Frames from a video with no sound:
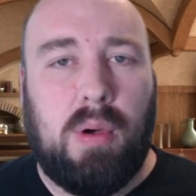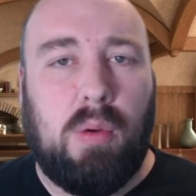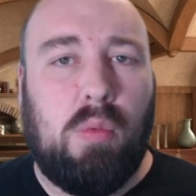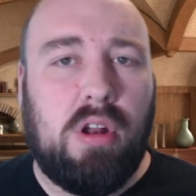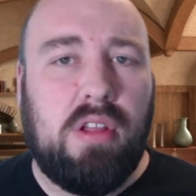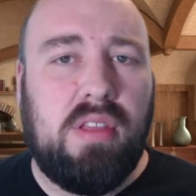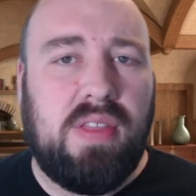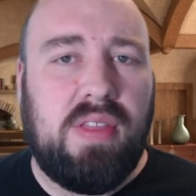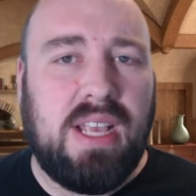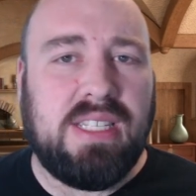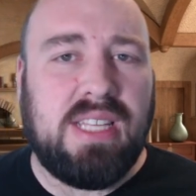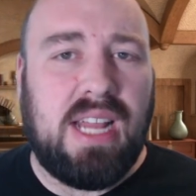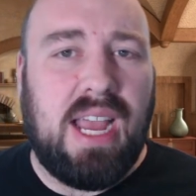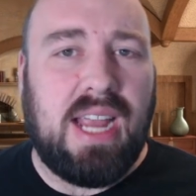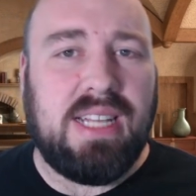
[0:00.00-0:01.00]
what are the things
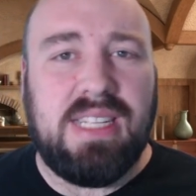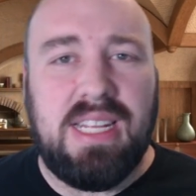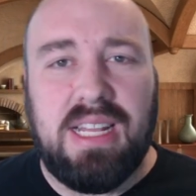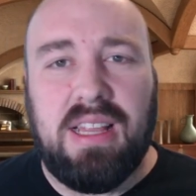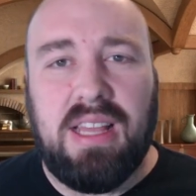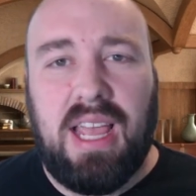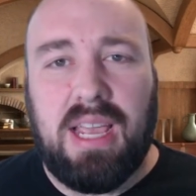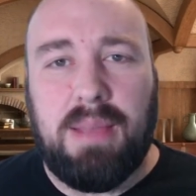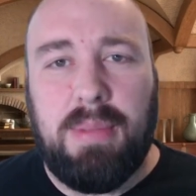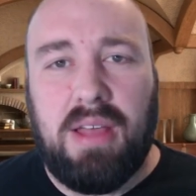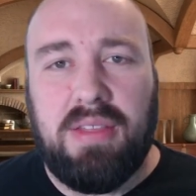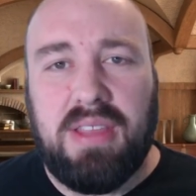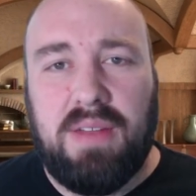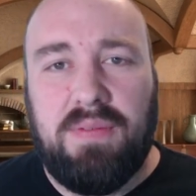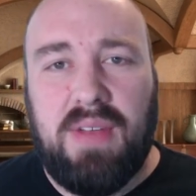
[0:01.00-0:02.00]
that I didn't like
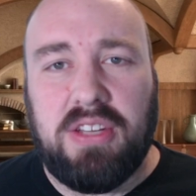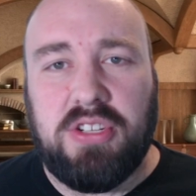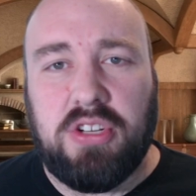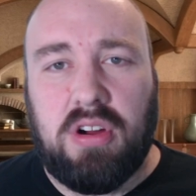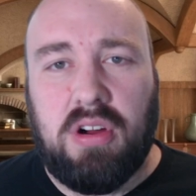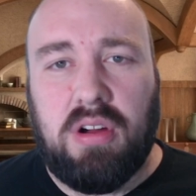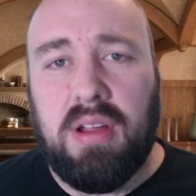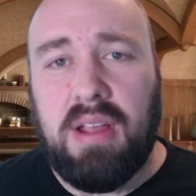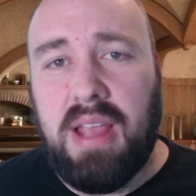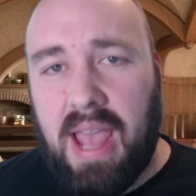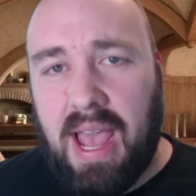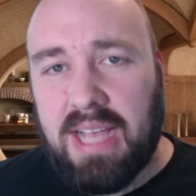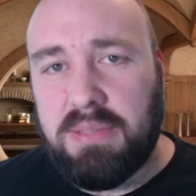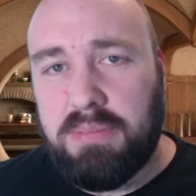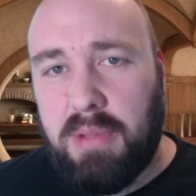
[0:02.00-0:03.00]
about the adventure
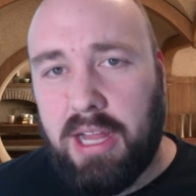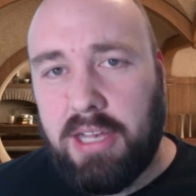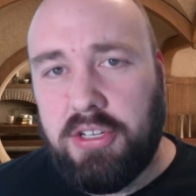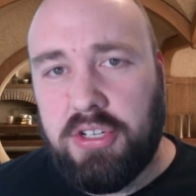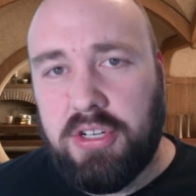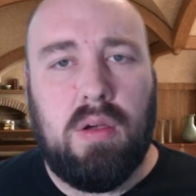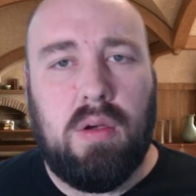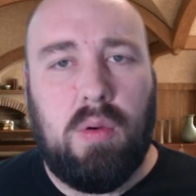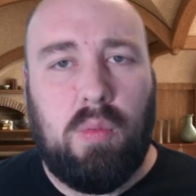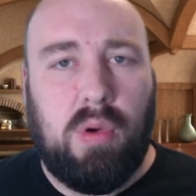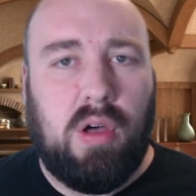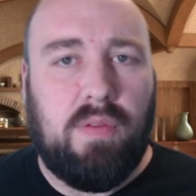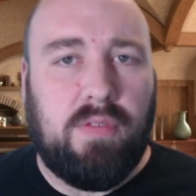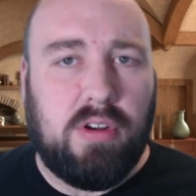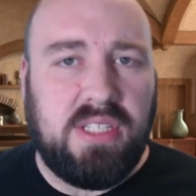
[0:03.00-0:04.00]
as much?
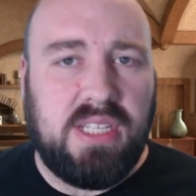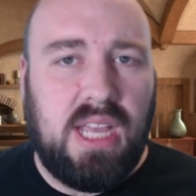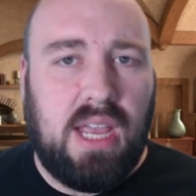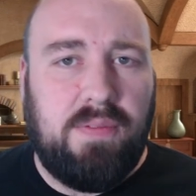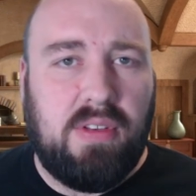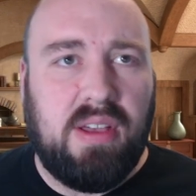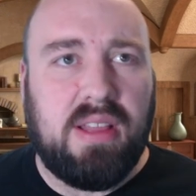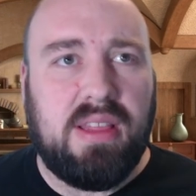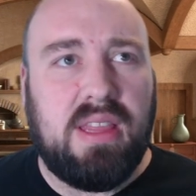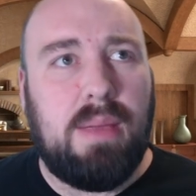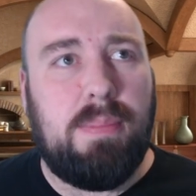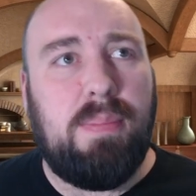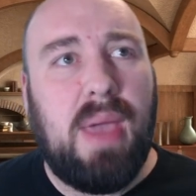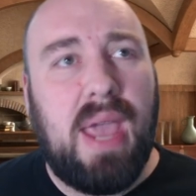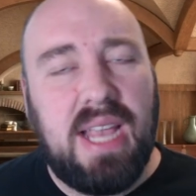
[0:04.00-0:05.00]
Well, firstly, I felt like the
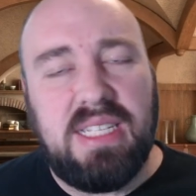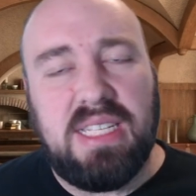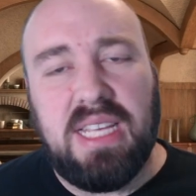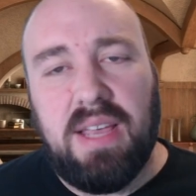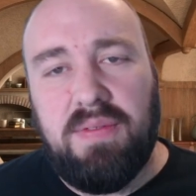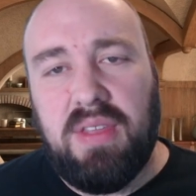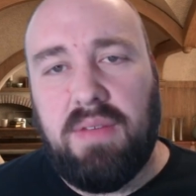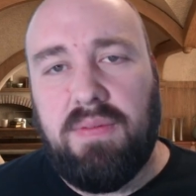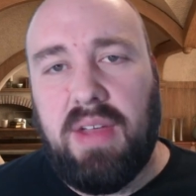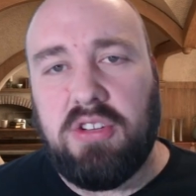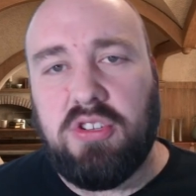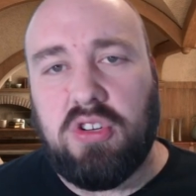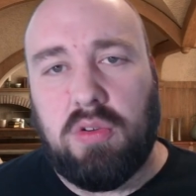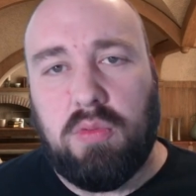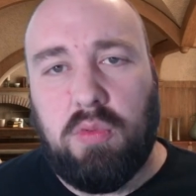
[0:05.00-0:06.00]
pacing of the
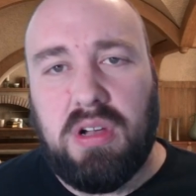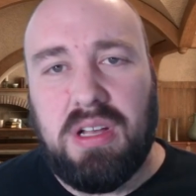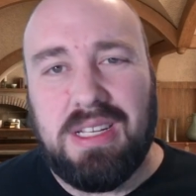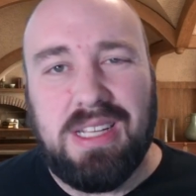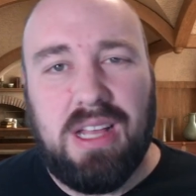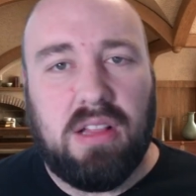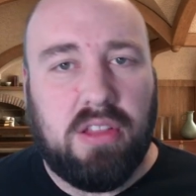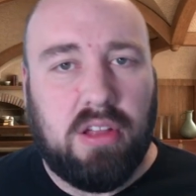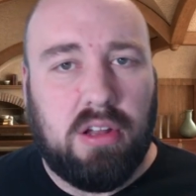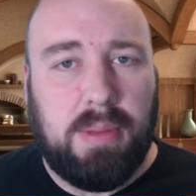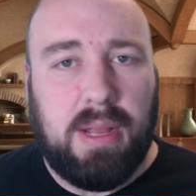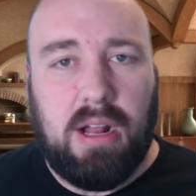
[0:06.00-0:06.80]
adventure was a little bit